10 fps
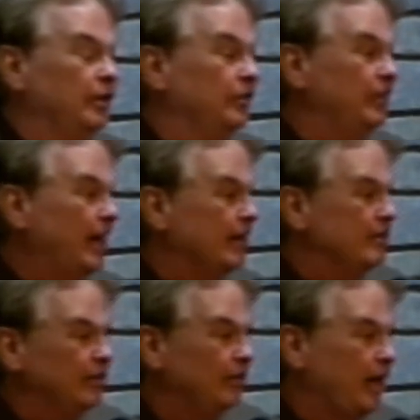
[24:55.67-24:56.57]
It's not
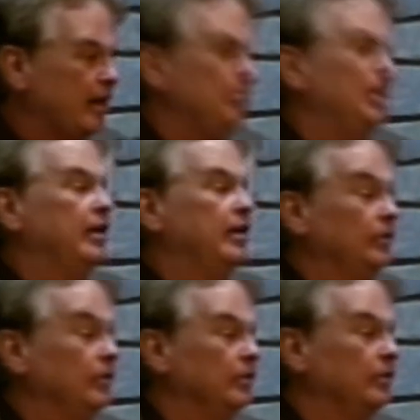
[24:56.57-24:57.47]
just
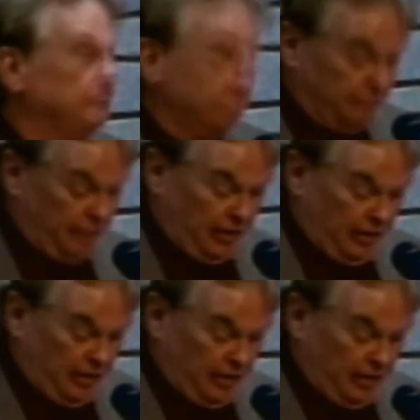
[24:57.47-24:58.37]
haphazard.
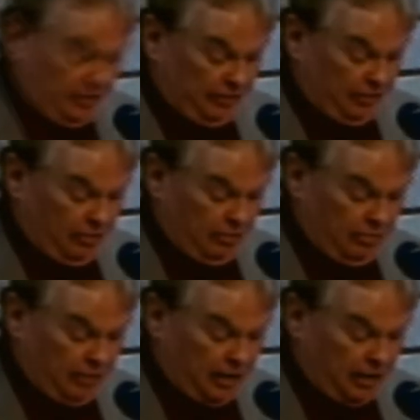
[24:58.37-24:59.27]
And
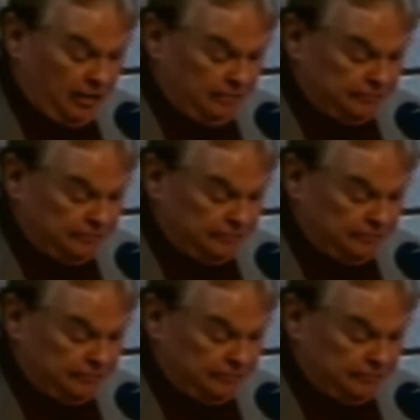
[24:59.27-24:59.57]
so